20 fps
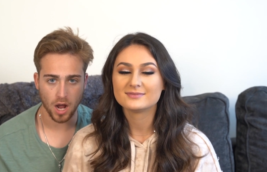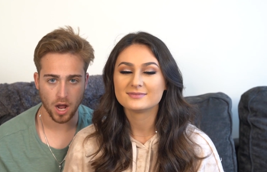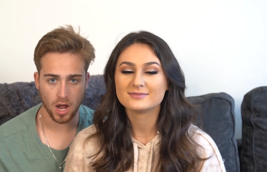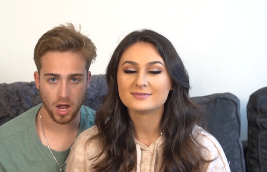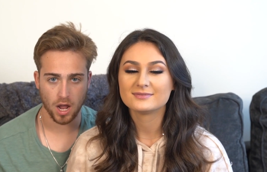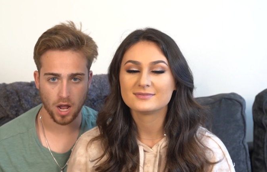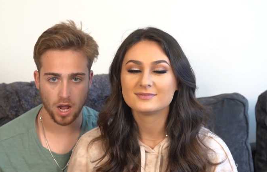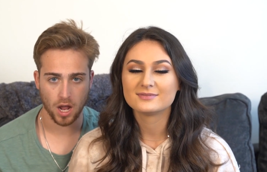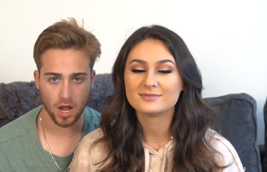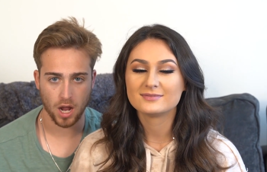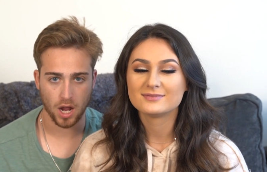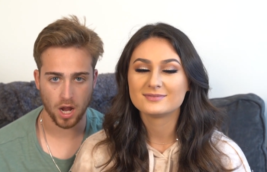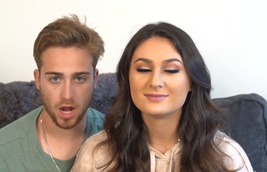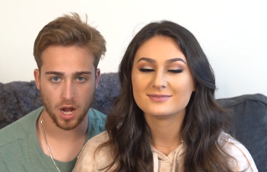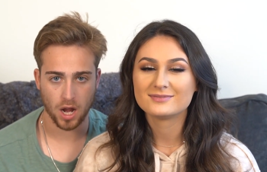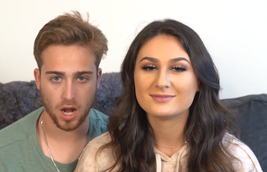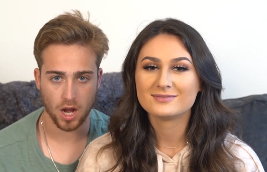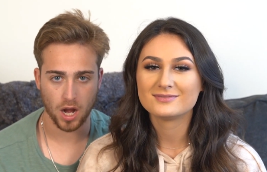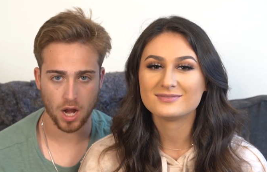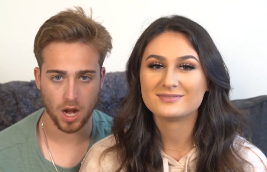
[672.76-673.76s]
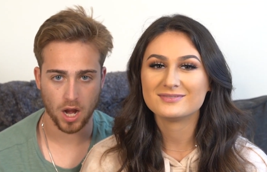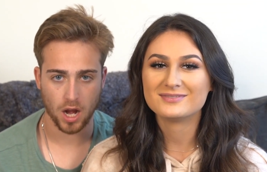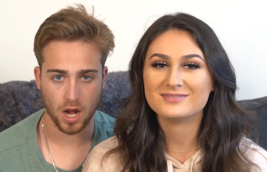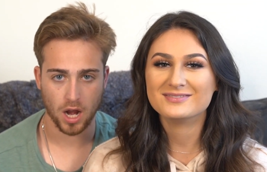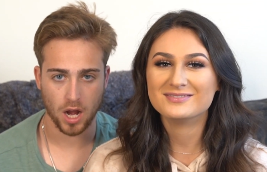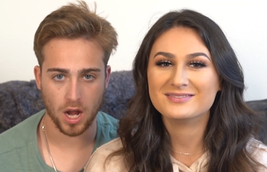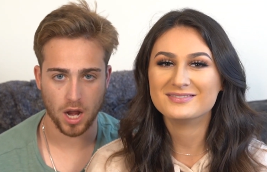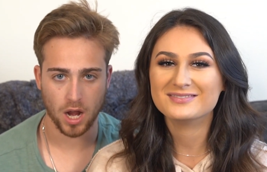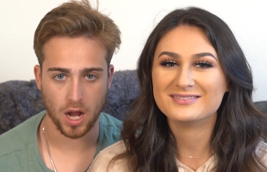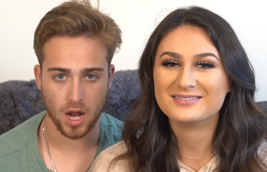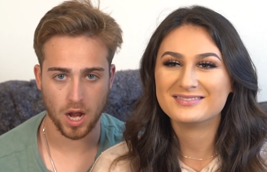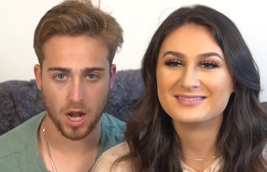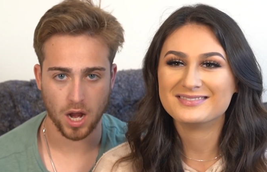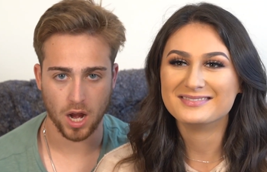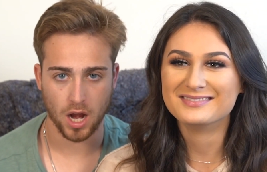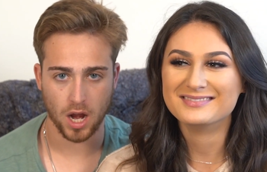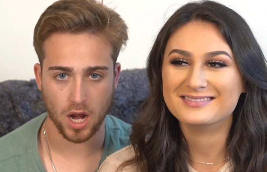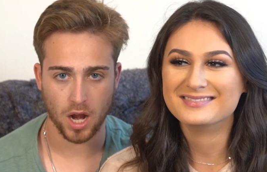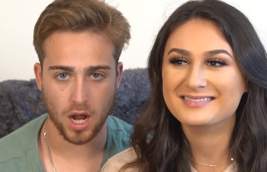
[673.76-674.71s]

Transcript: Nobody speaks.